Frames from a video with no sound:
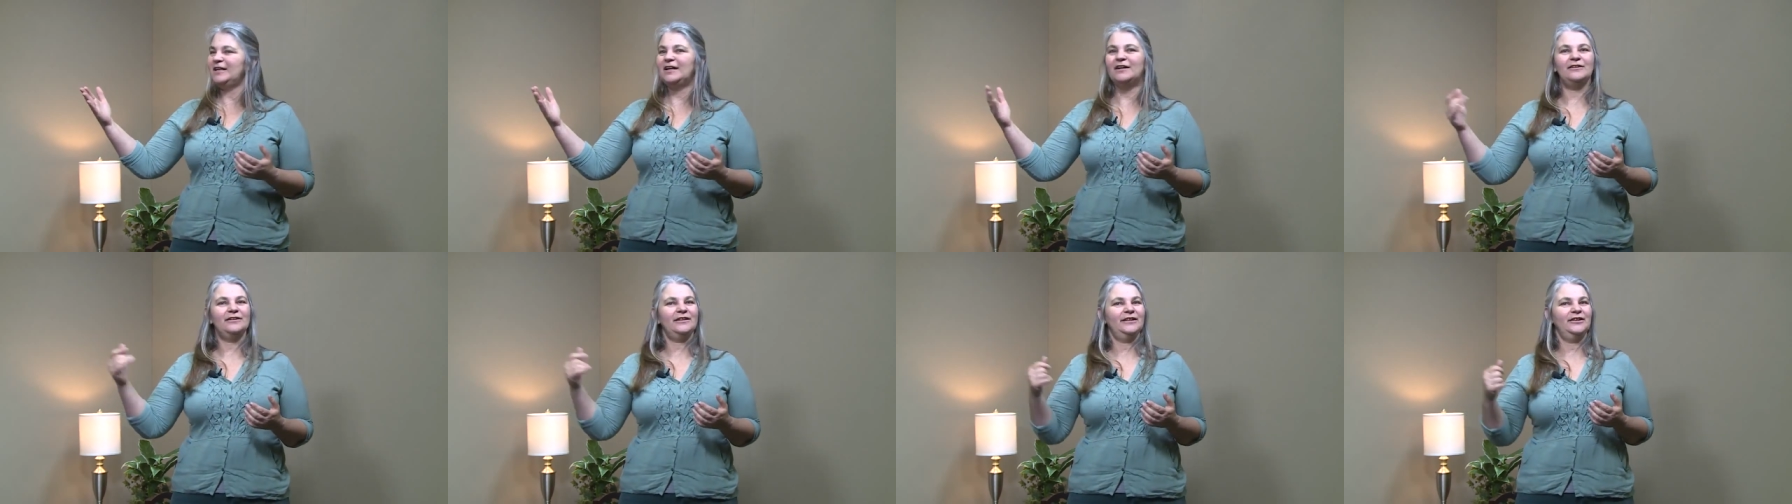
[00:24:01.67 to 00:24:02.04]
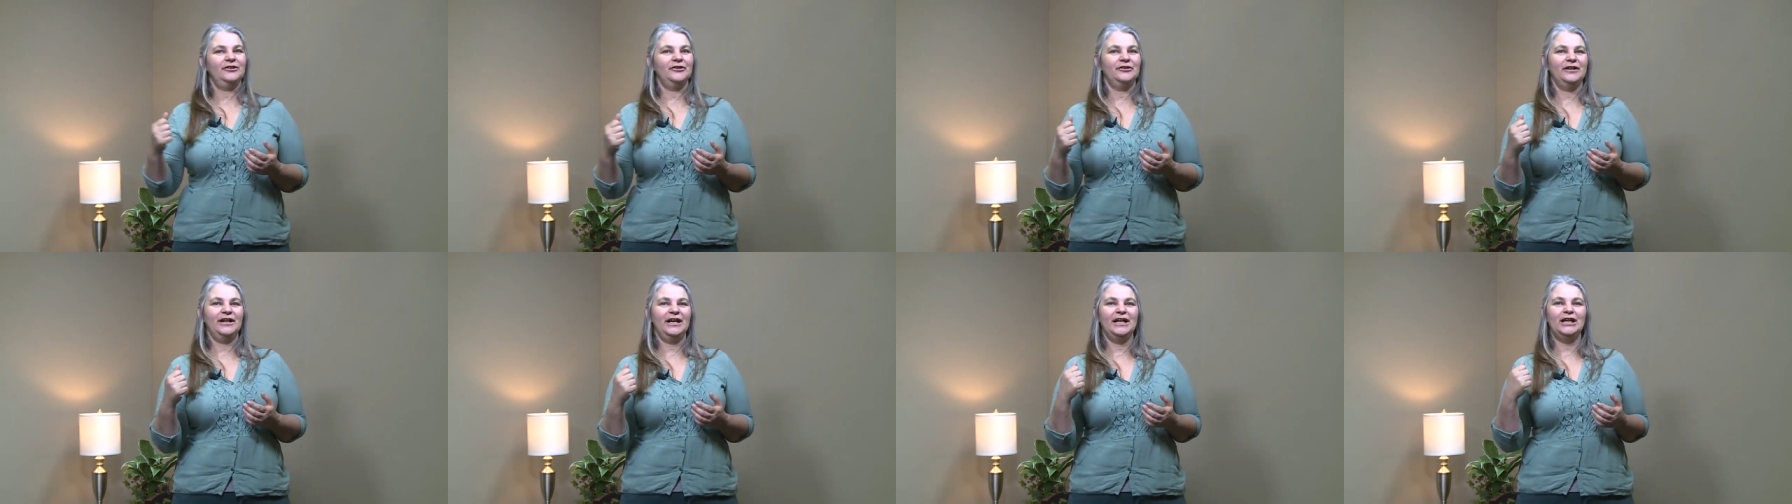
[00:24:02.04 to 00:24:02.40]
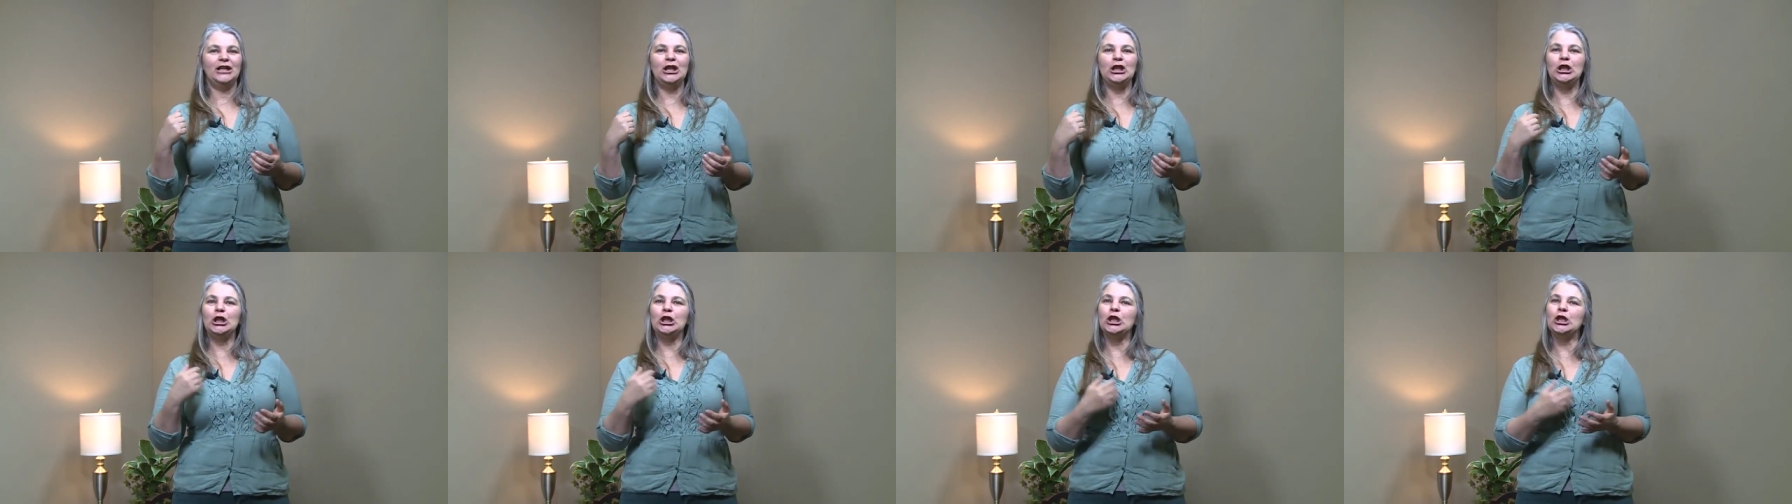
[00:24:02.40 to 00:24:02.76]
out here
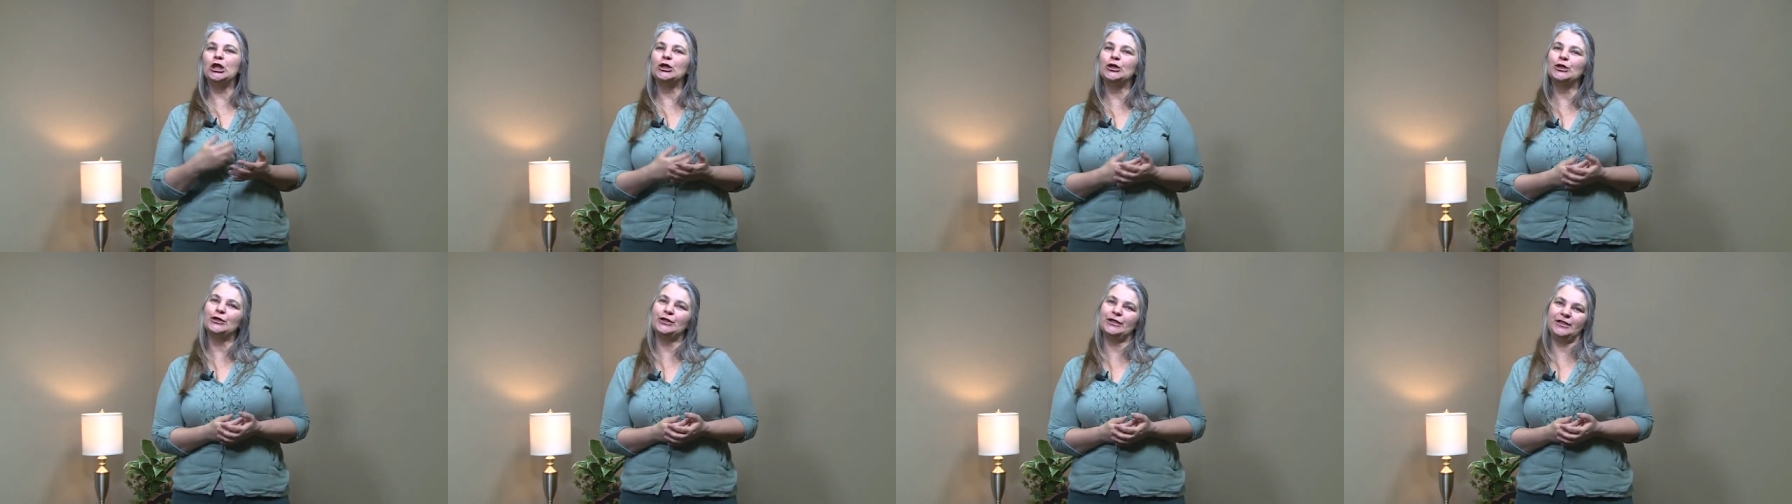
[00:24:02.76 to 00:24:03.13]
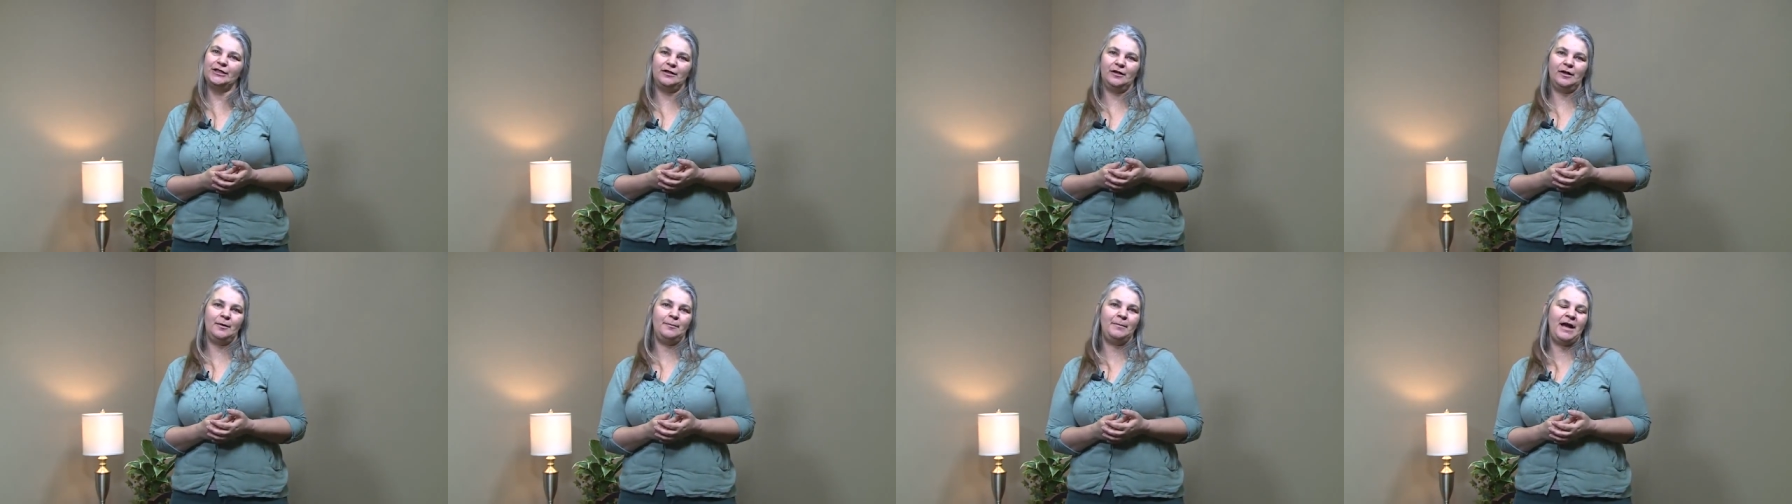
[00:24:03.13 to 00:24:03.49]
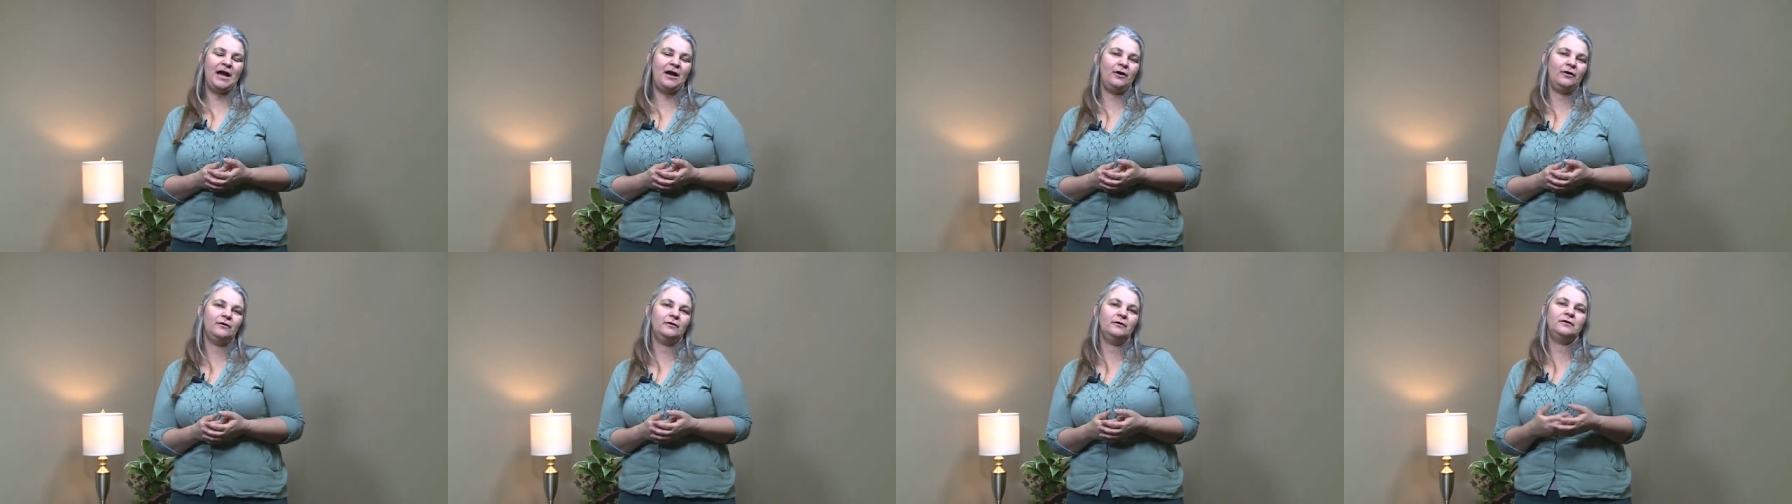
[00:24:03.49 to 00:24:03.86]
and learning
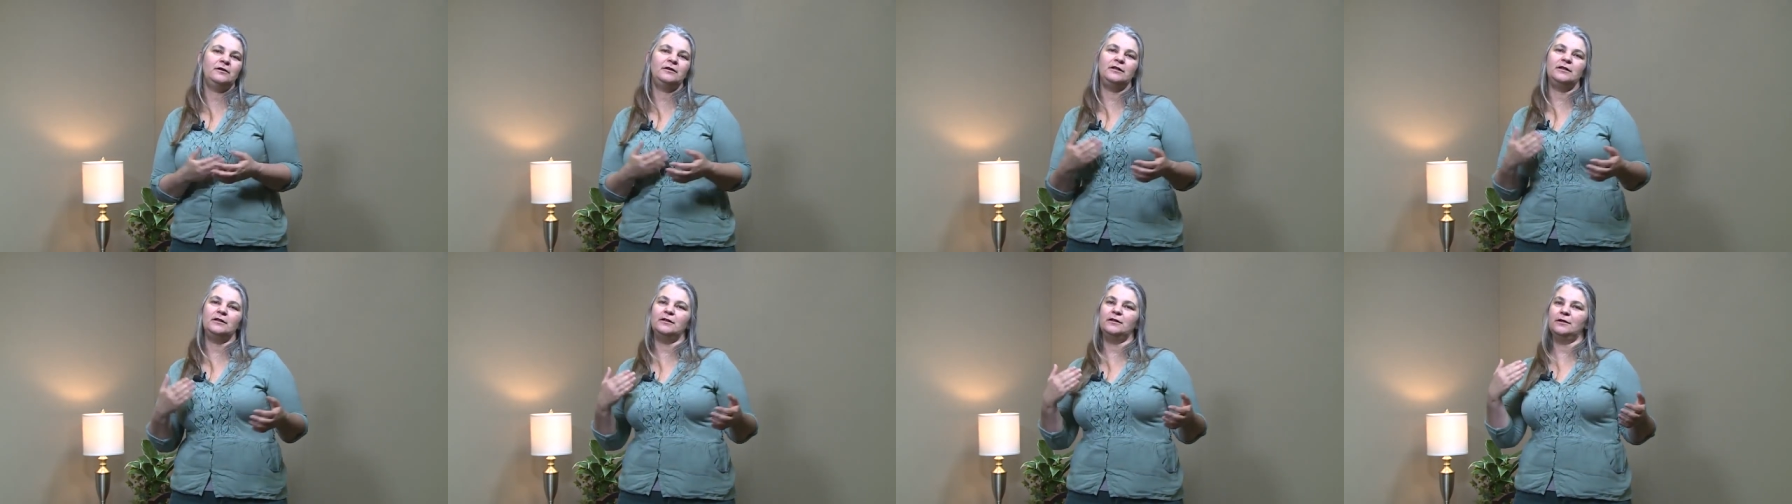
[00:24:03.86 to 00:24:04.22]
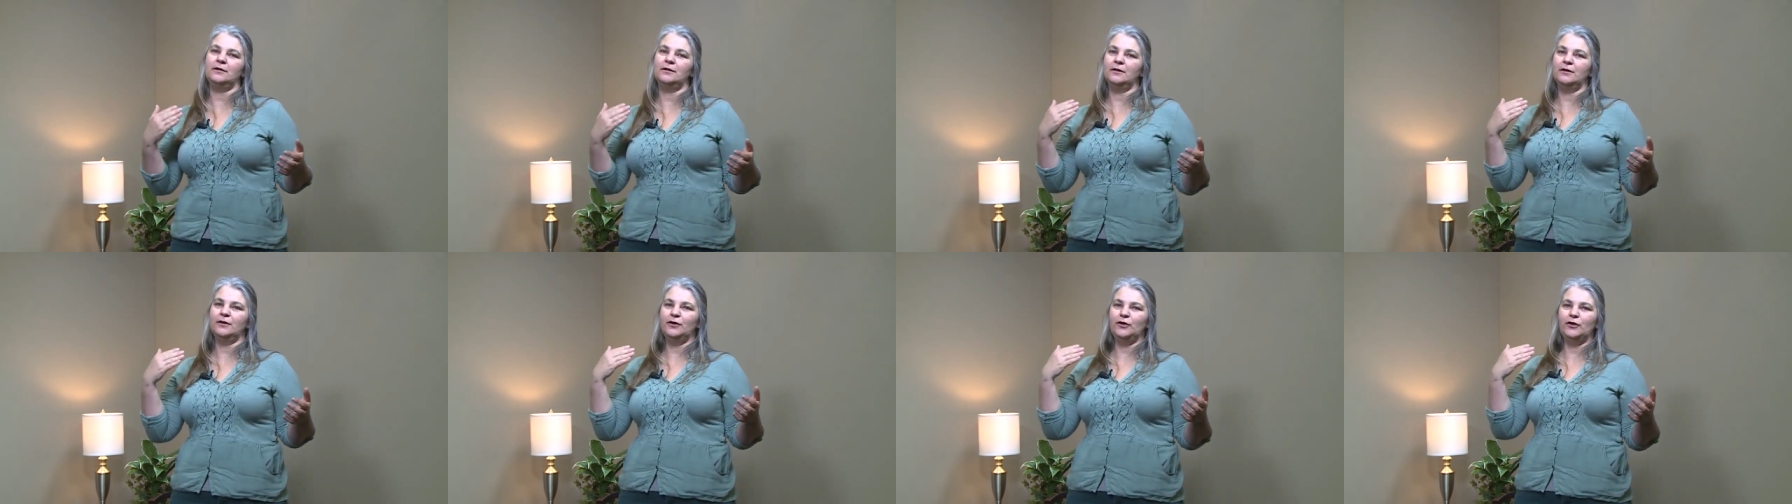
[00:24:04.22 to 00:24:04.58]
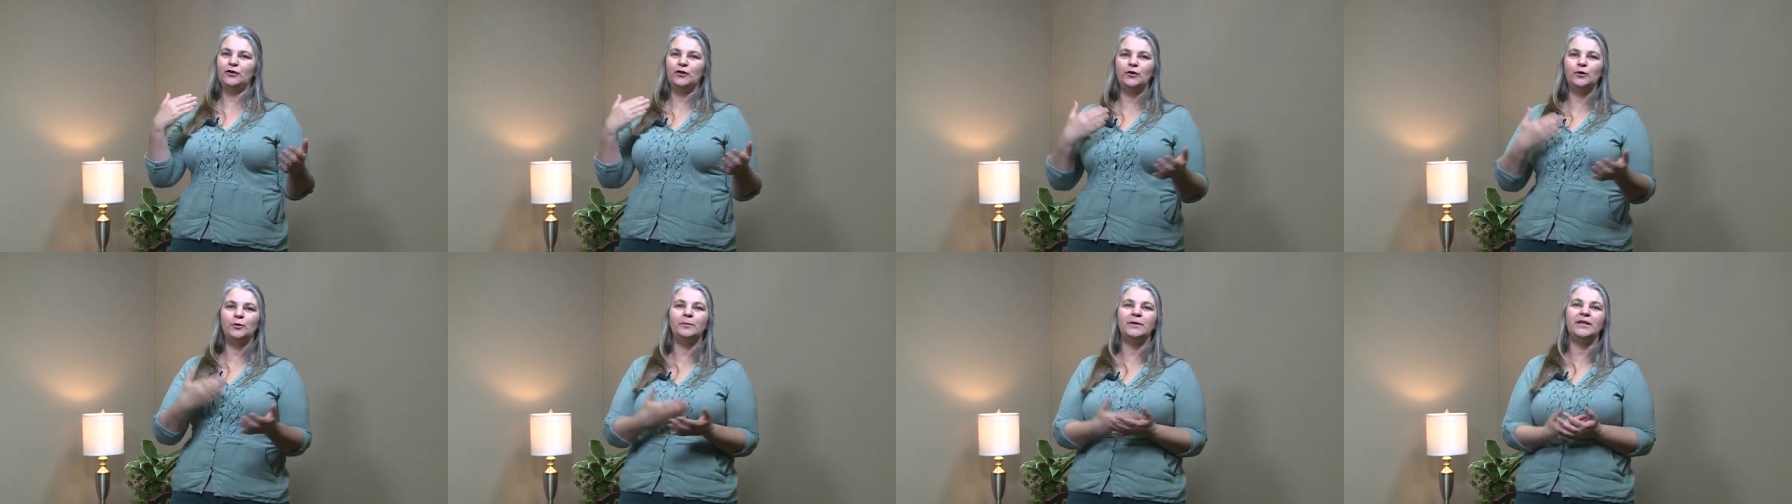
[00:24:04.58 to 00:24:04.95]
about the
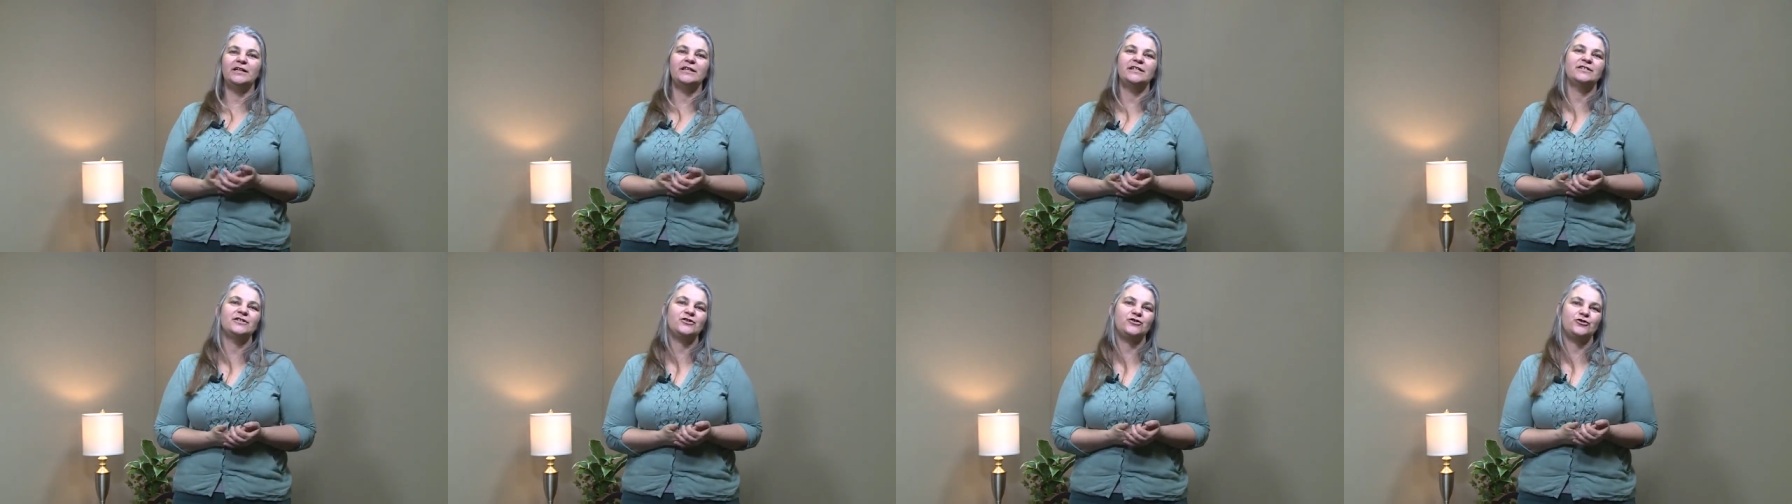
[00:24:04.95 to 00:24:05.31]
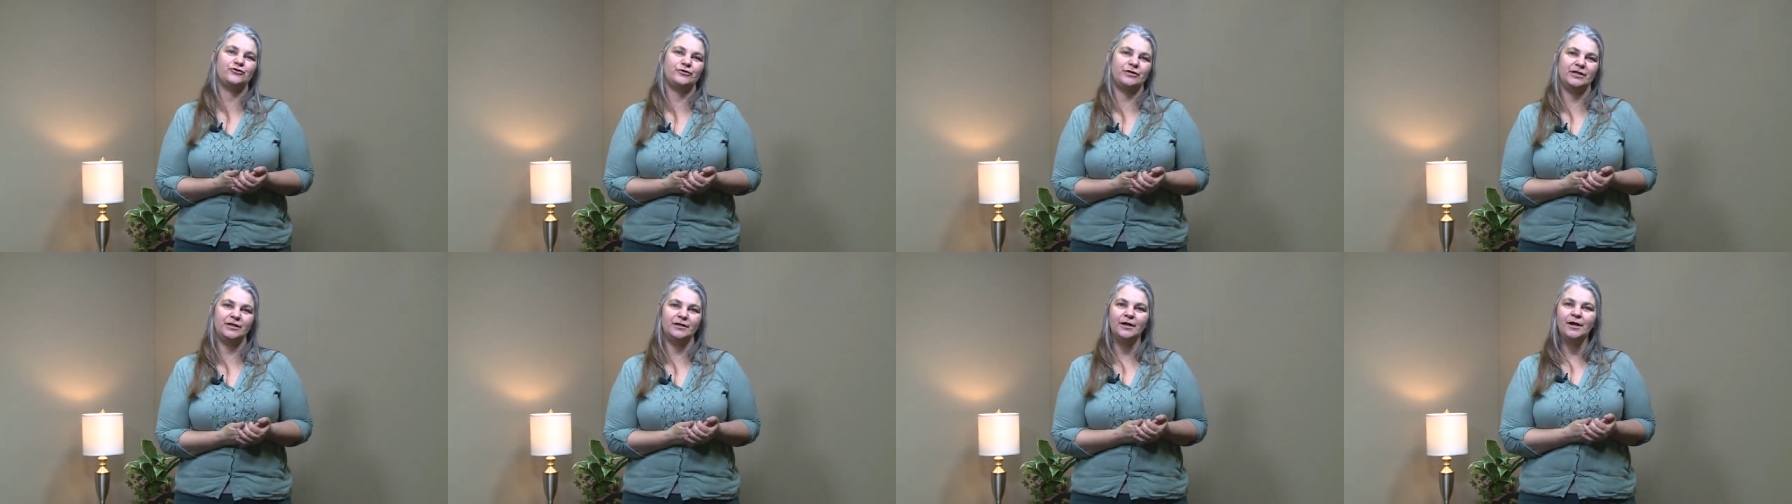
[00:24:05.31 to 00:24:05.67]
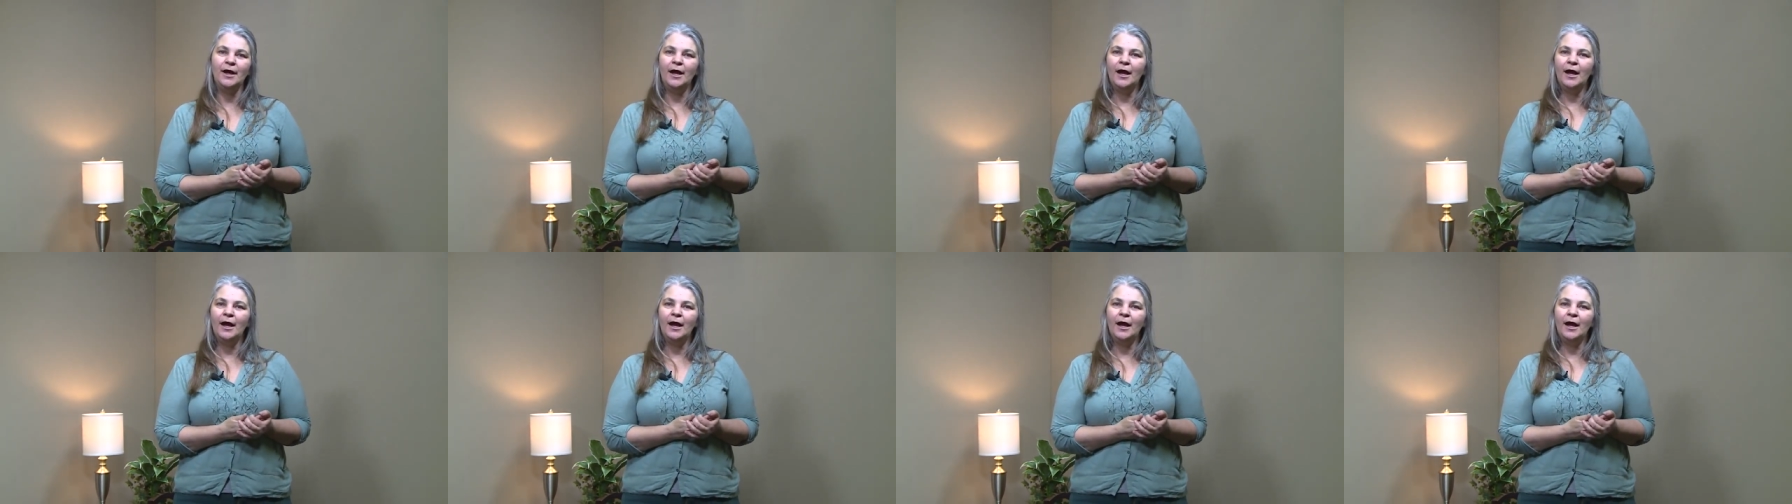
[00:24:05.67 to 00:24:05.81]
human history,